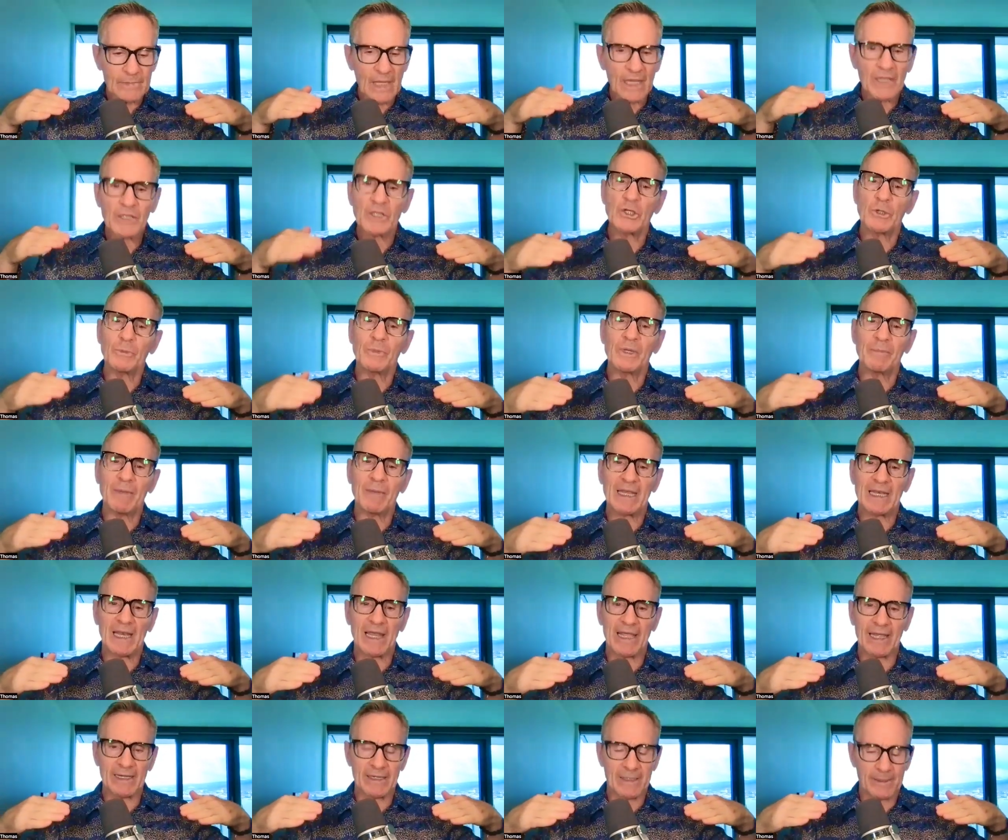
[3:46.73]
a
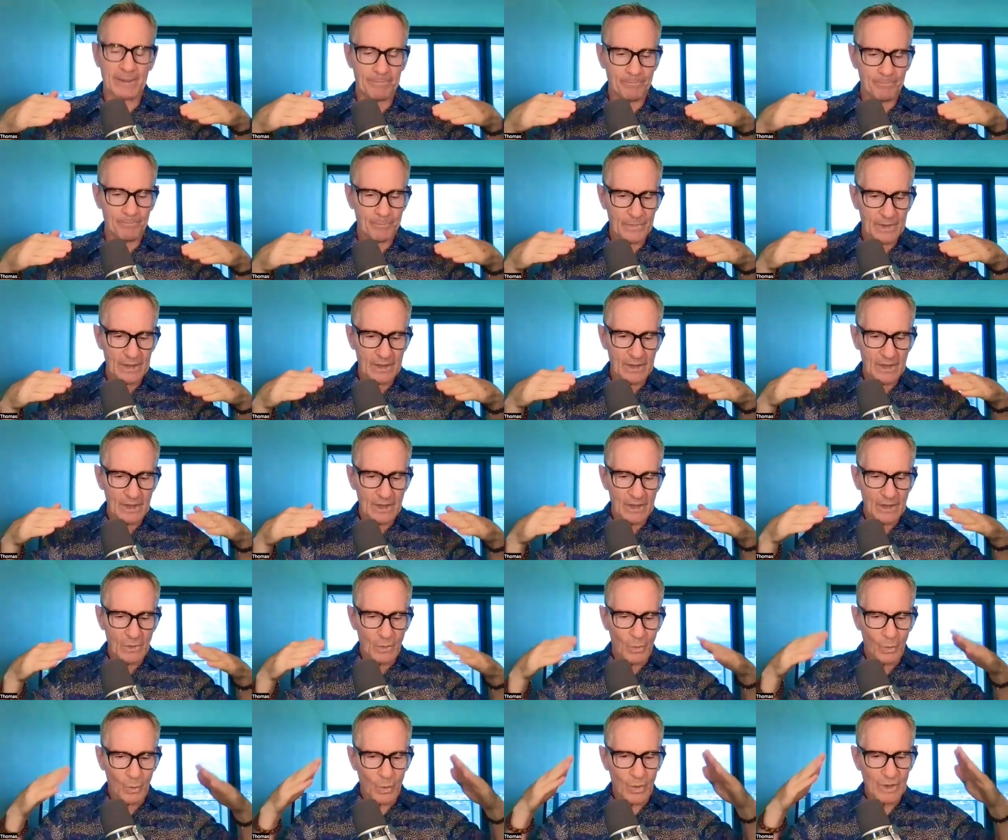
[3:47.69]
human-made lake,
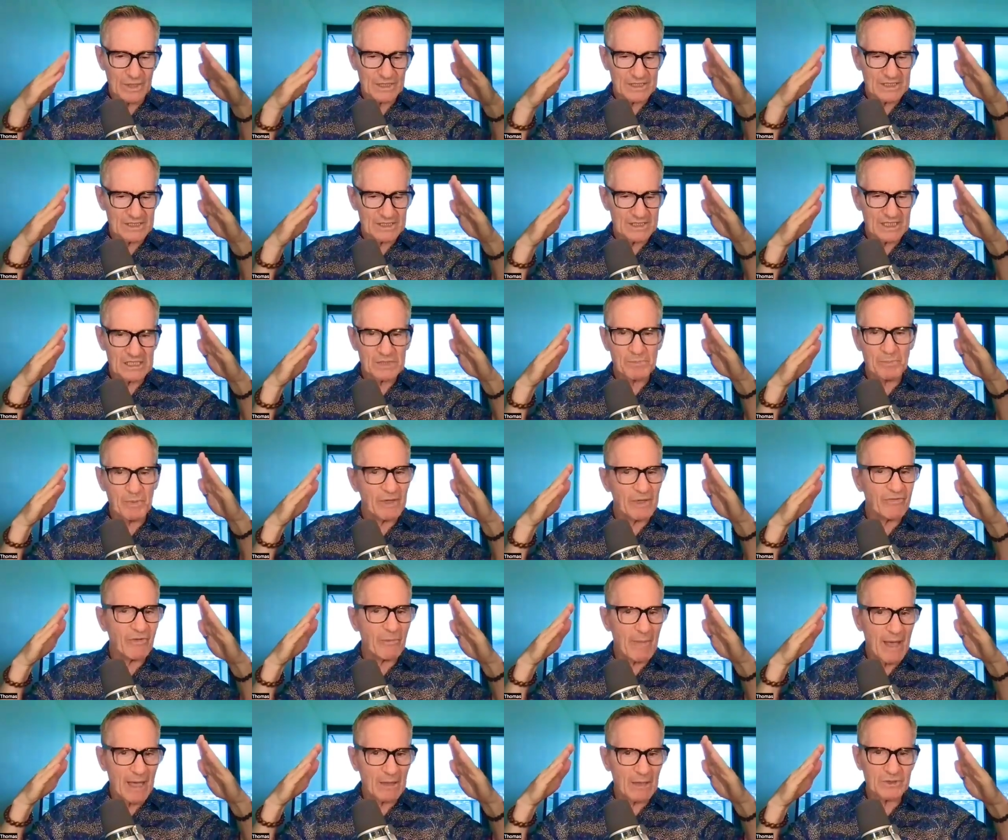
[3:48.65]
was this bit of
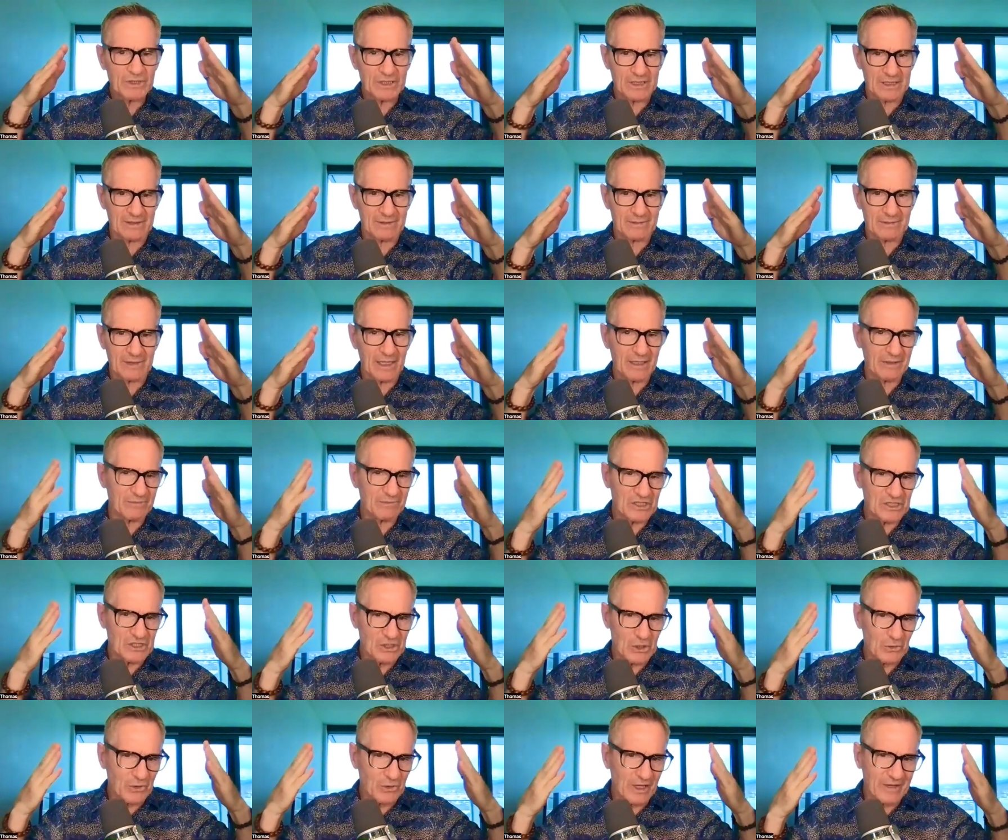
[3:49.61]
a mountain out of
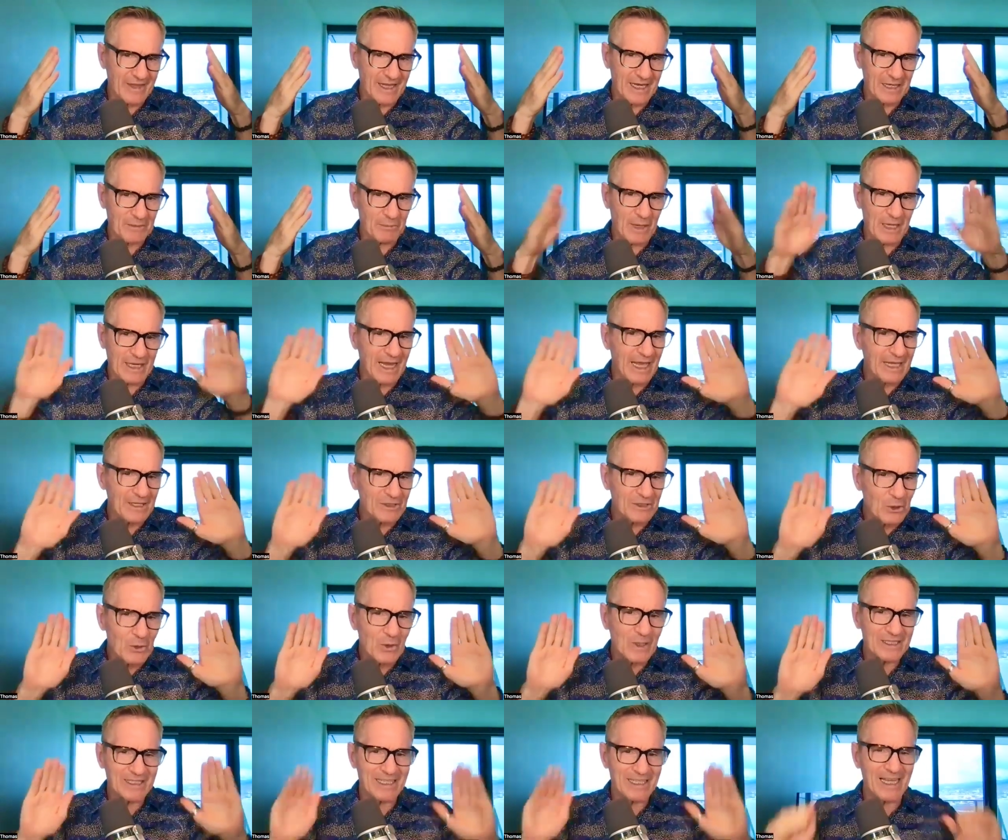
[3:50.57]
snow that they had made. I had
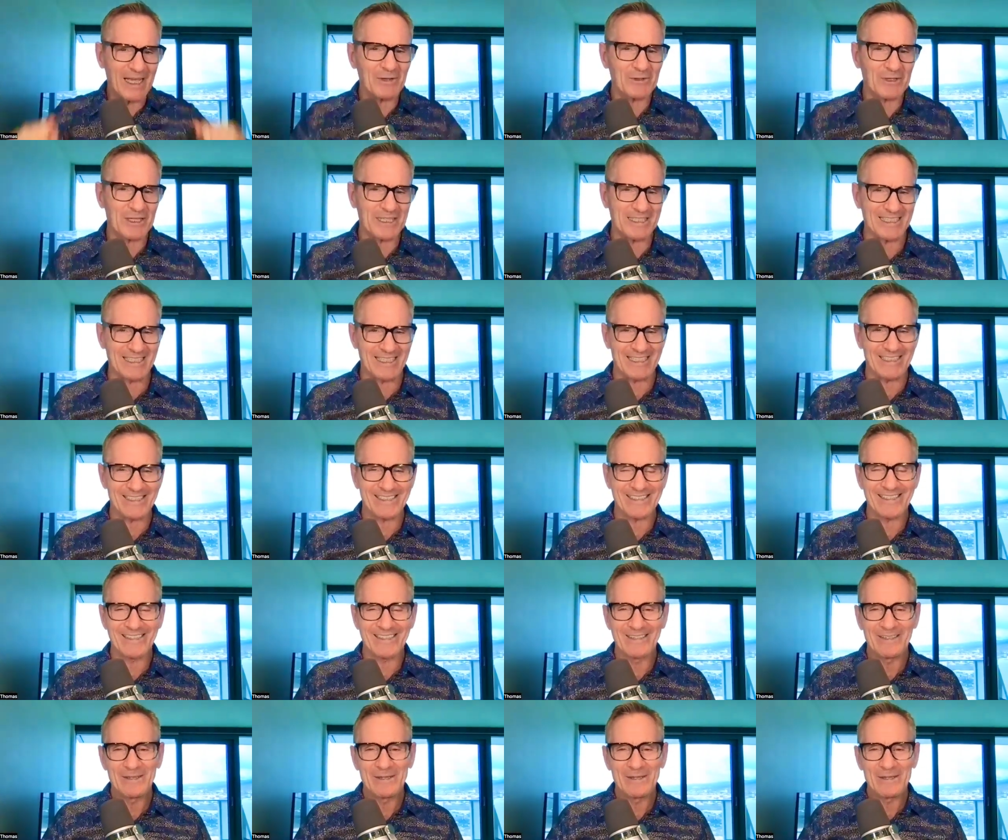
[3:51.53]
no idea how they did it.
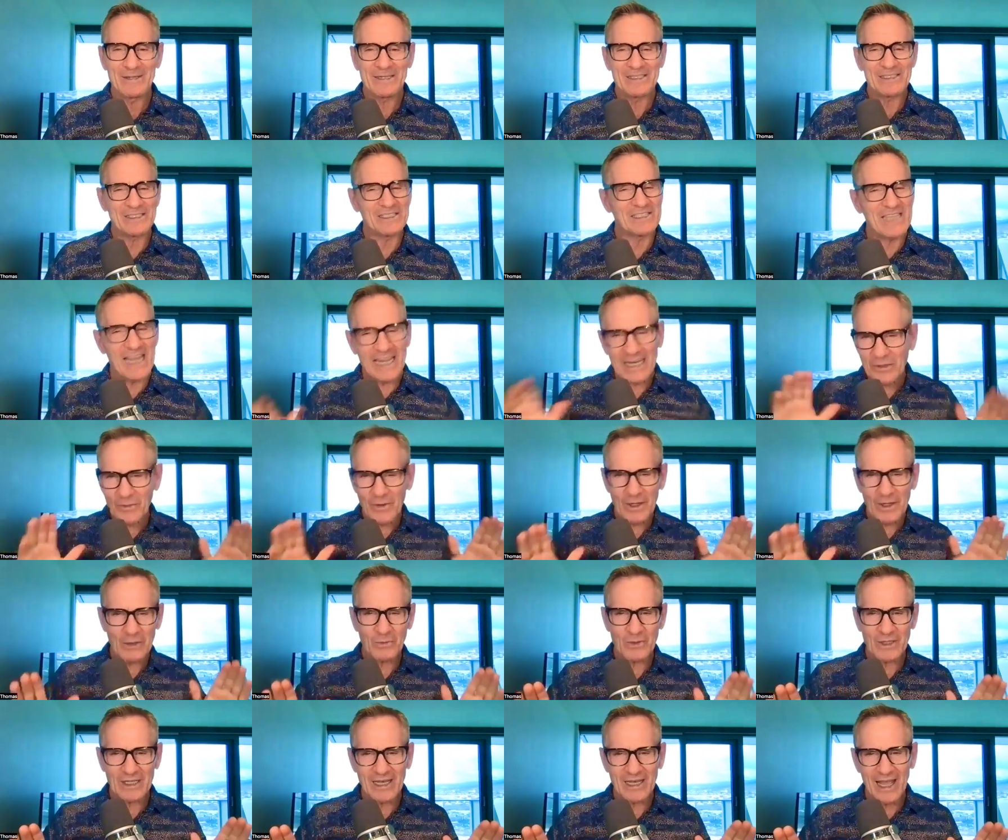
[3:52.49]

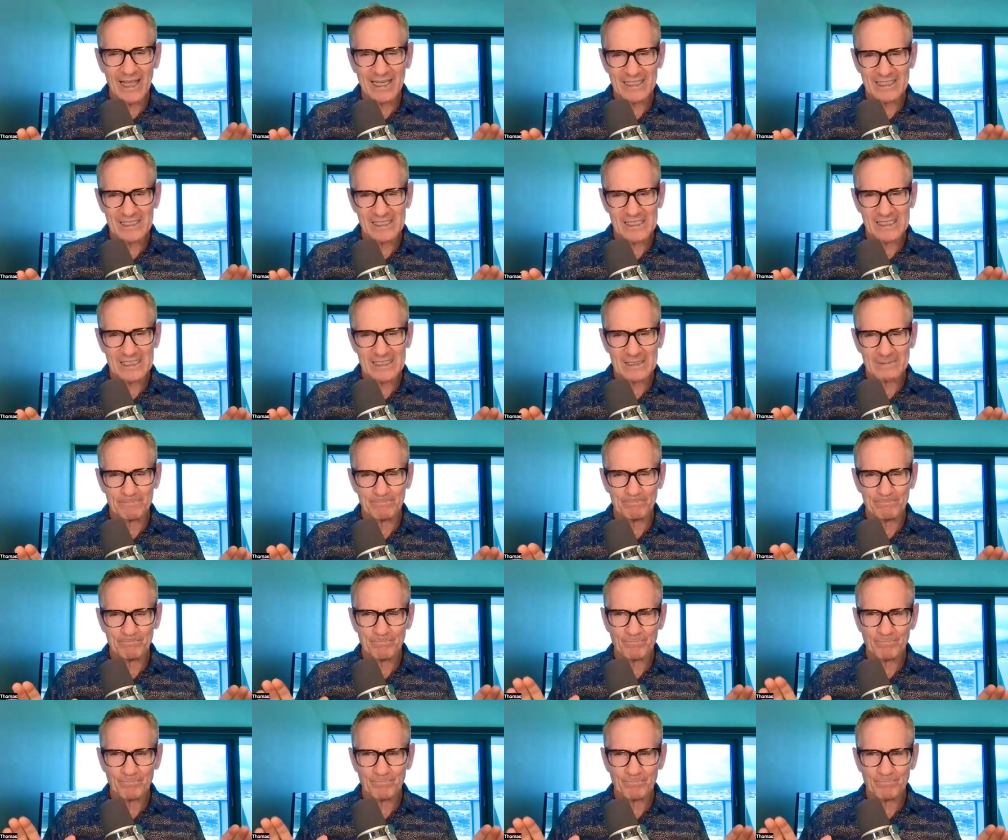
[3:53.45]
Decorated with lights.